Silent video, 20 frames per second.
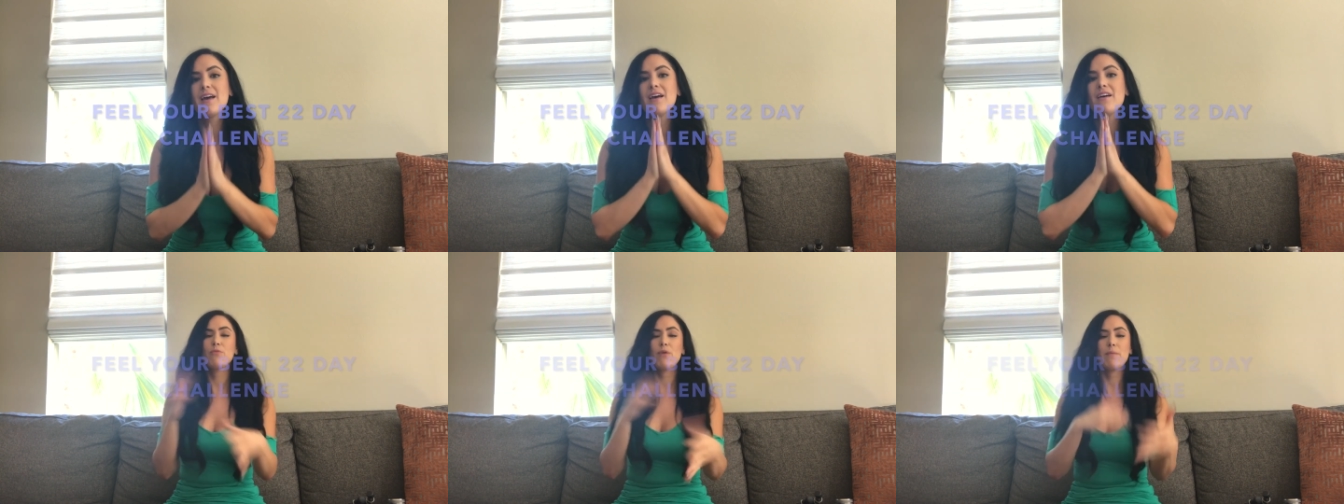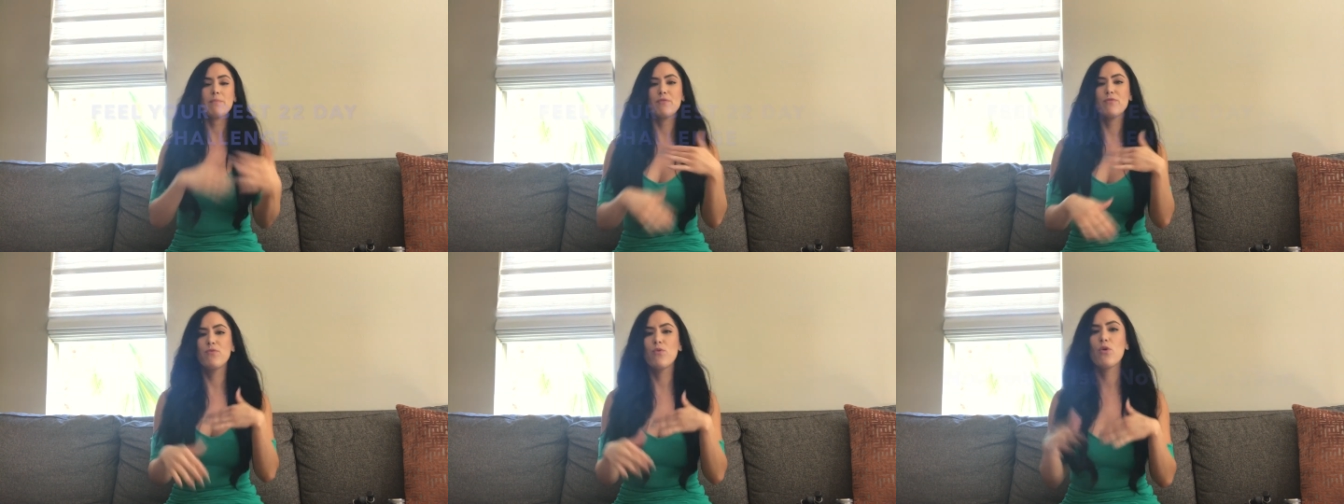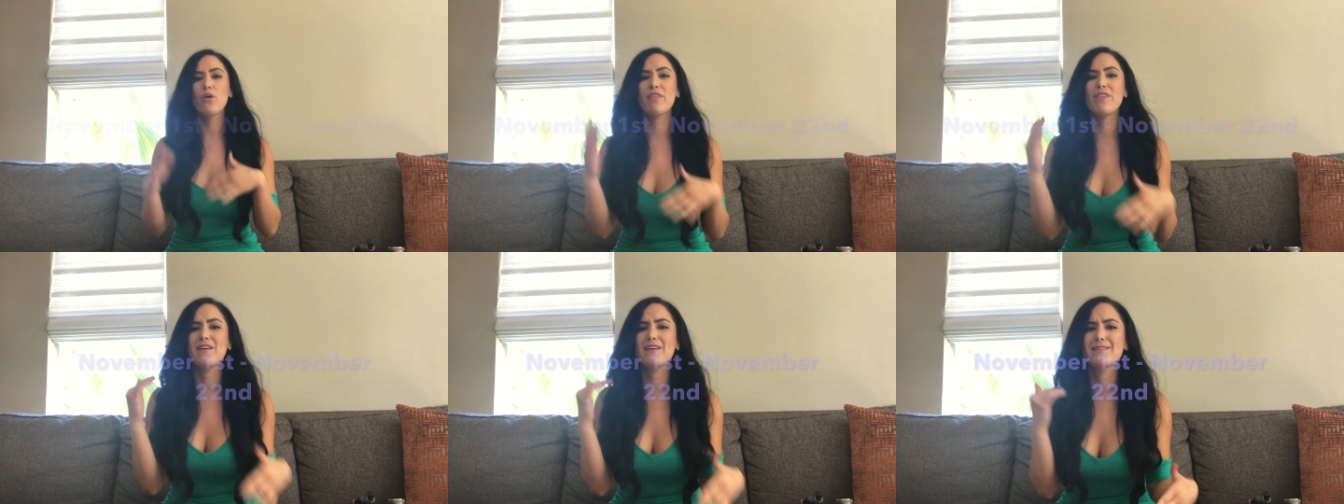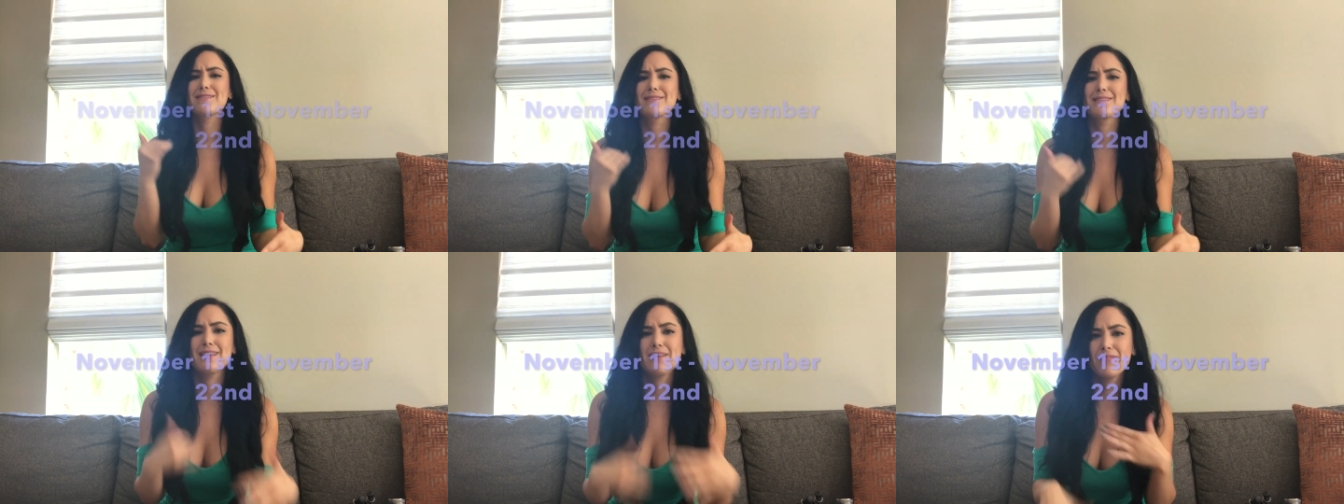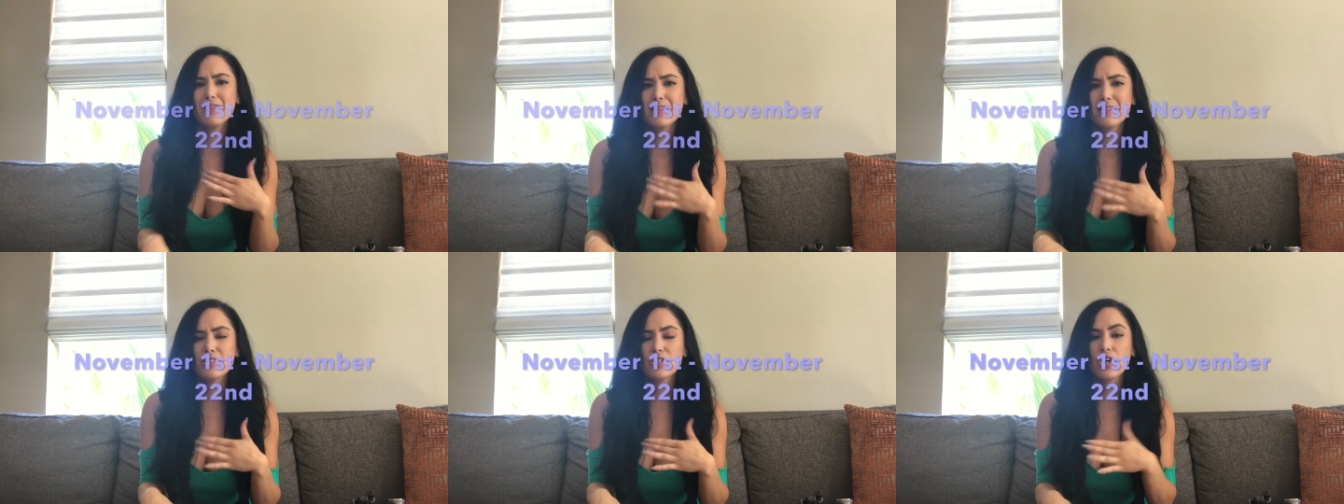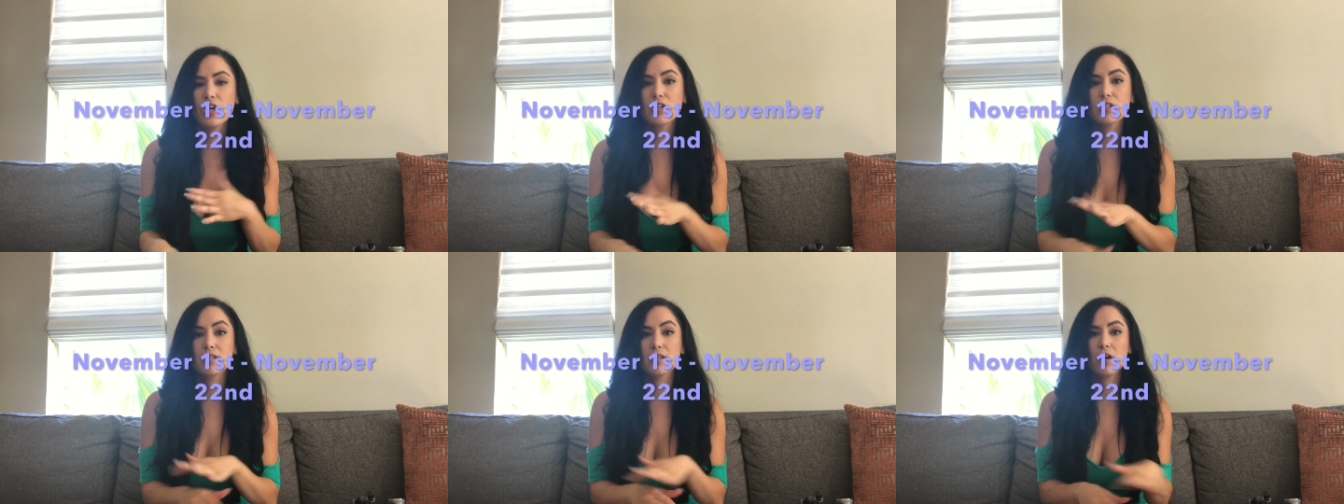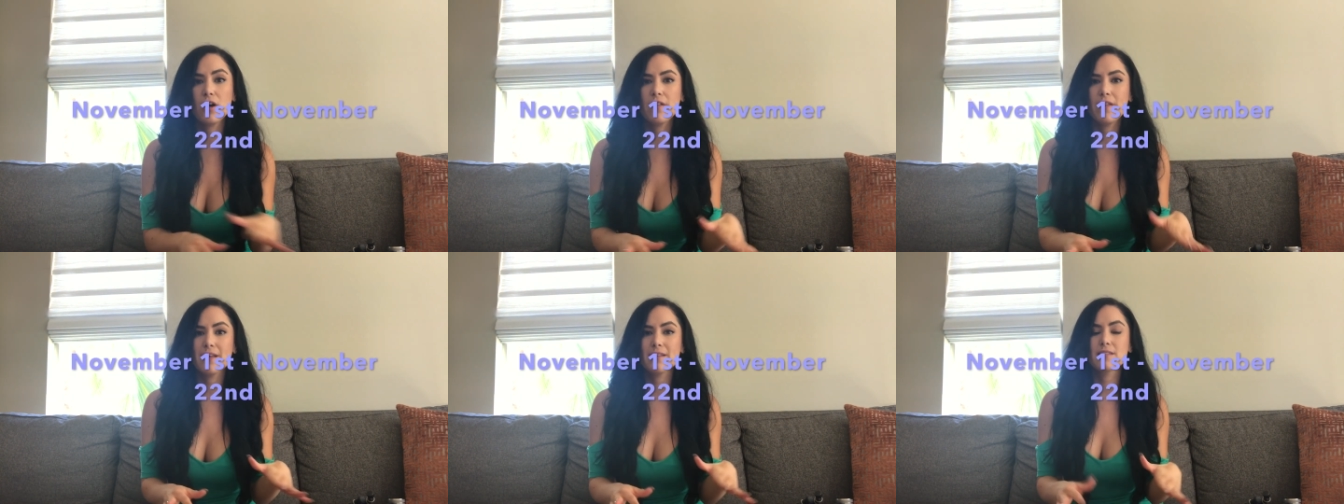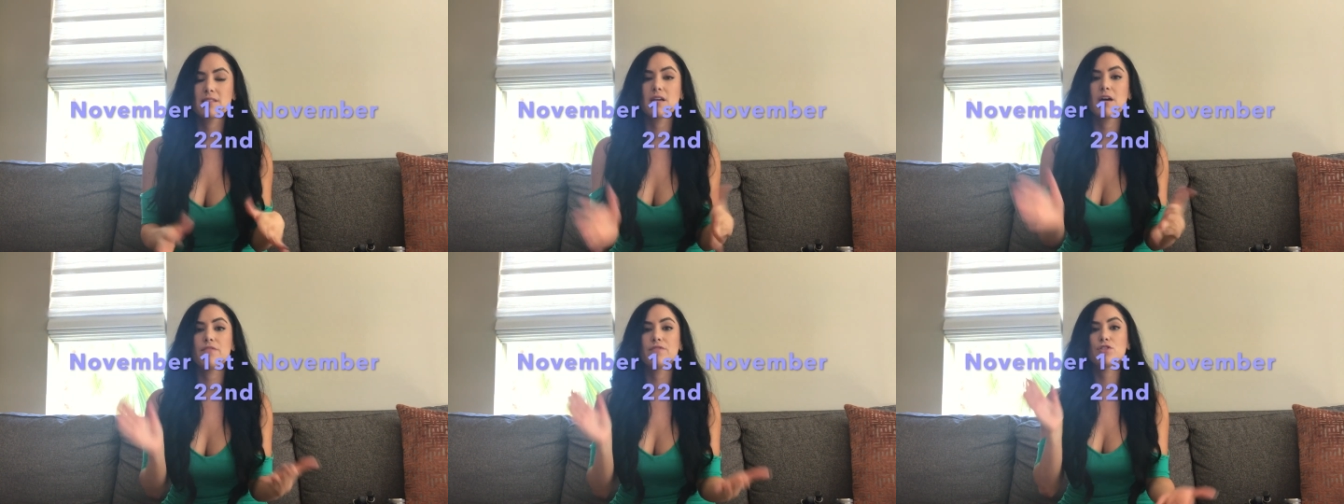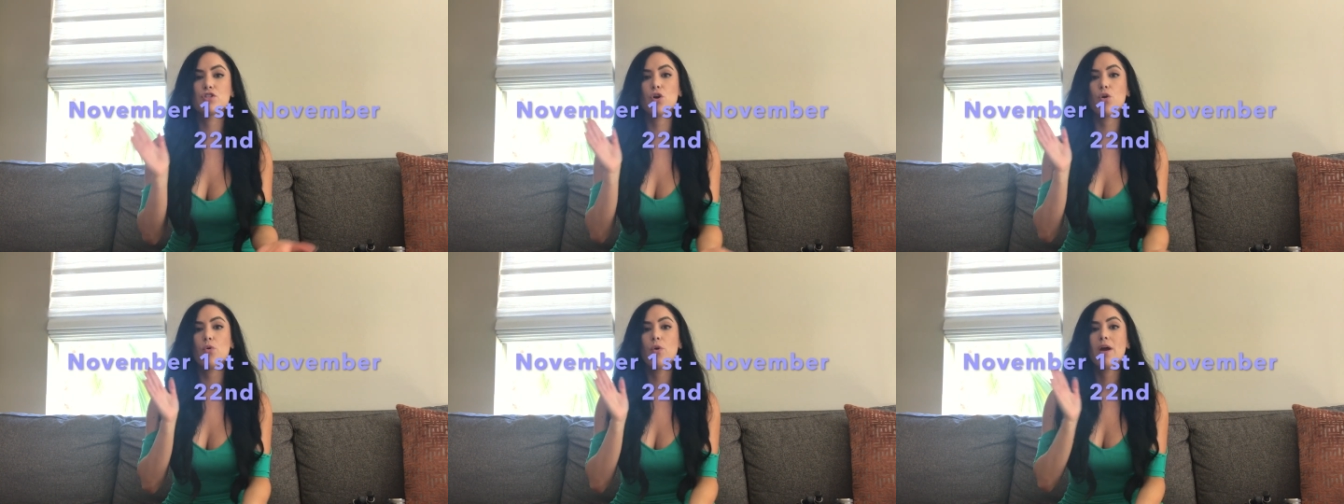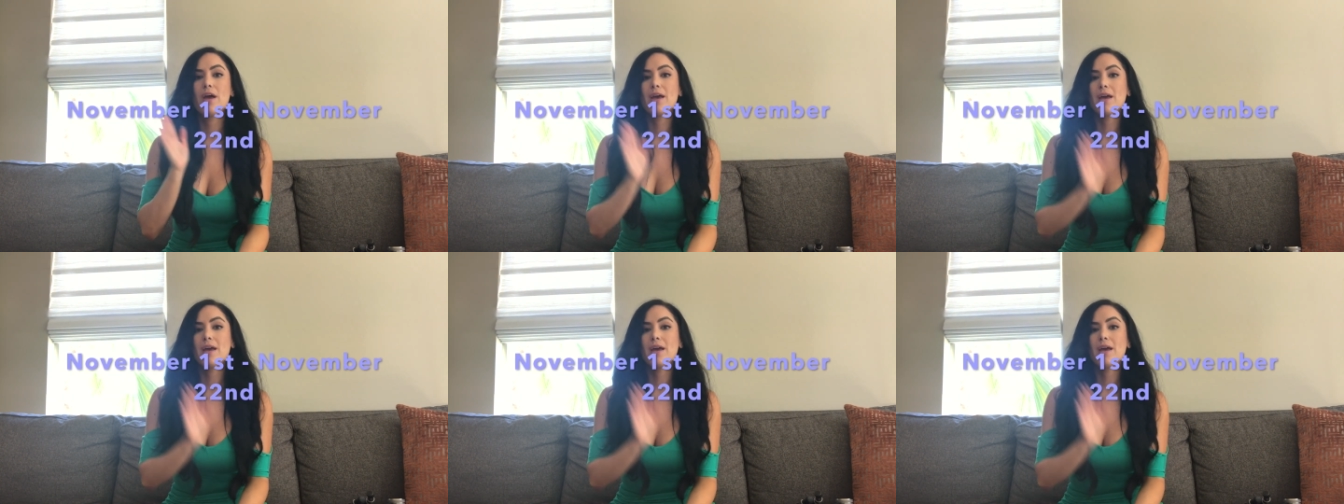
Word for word: right before Thanksgiving starts and all that stuff. So